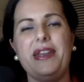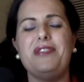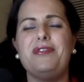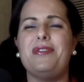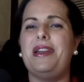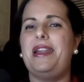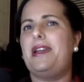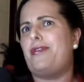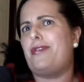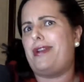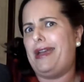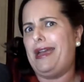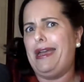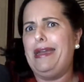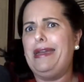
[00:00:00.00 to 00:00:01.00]
And you're like,
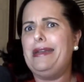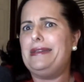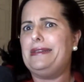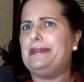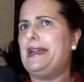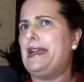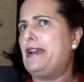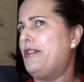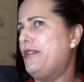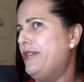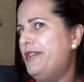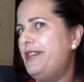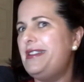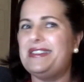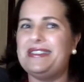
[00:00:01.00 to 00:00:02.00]
okay, is that
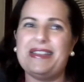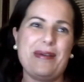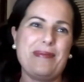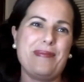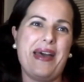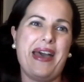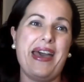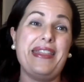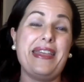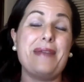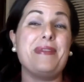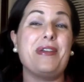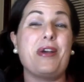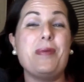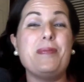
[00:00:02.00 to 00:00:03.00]
good? Is that bad? I
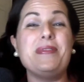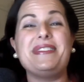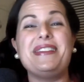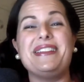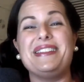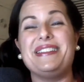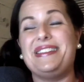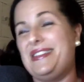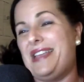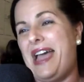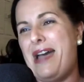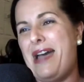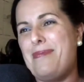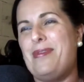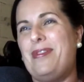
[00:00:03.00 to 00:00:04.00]
mean, obviously this is
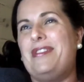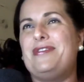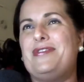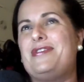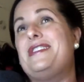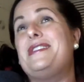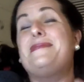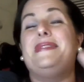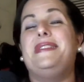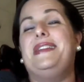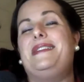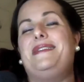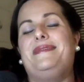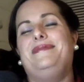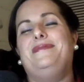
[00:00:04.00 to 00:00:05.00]
Apple and you're going to be
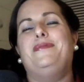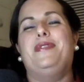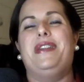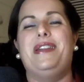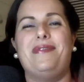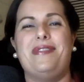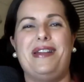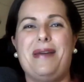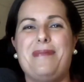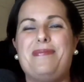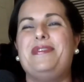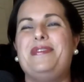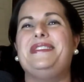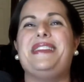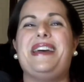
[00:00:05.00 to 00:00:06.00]
like, whatever,
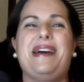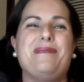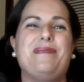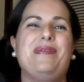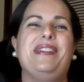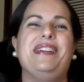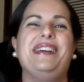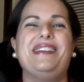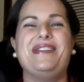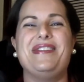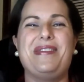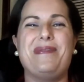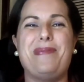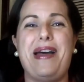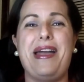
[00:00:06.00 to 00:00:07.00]
Apple is Apple, I'm going
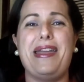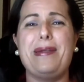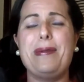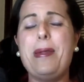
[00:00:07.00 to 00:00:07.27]
to buy it.